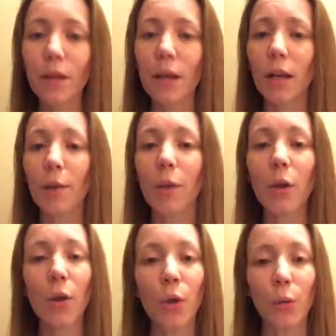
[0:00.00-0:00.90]
Um,
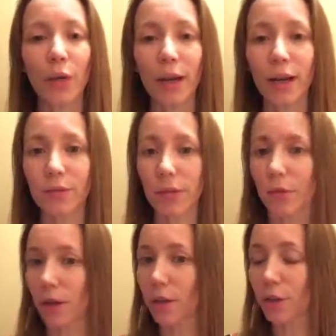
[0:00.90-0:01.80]
we're going to have
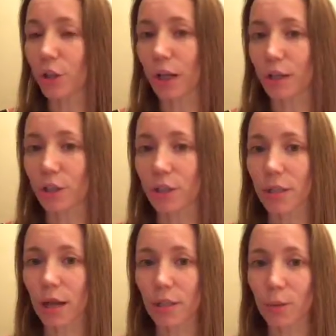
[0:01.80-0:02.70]
several other challenges
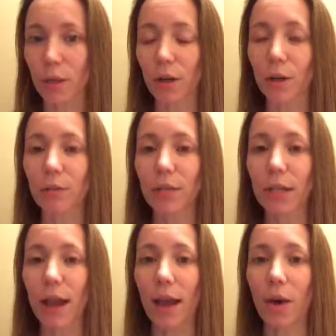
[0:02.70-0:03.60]
as we go
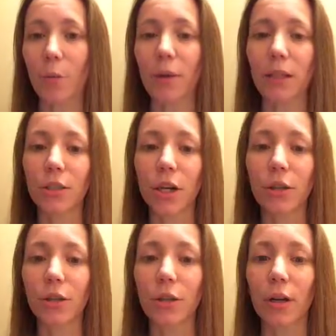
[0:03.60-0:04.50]
to help each
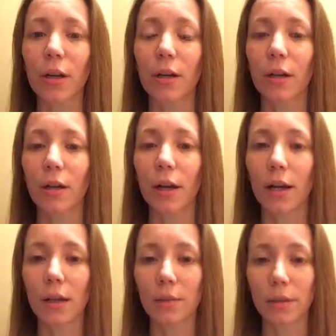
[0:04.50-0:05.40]
other,
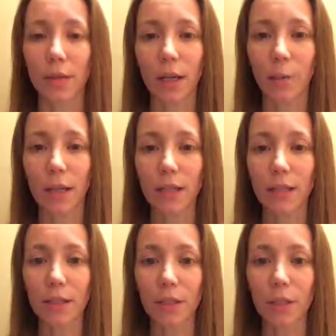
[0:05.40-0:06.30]
uh, to help you guys
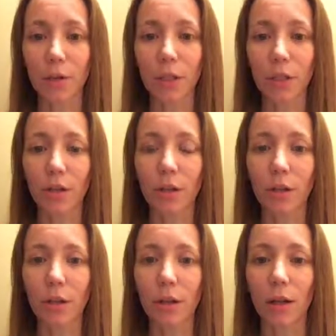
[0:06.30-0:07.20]
get to know each
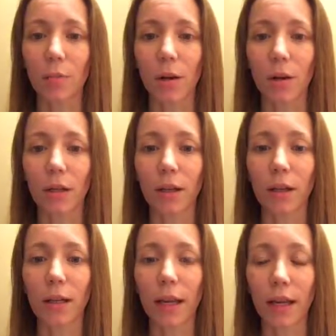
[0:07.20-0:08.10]
other um,
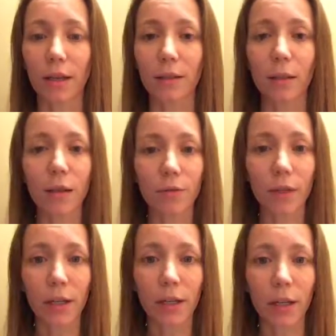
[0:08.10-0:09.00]
online and
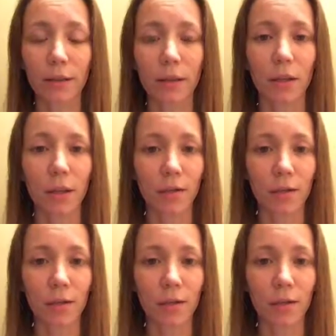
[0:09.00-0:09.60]
offline at the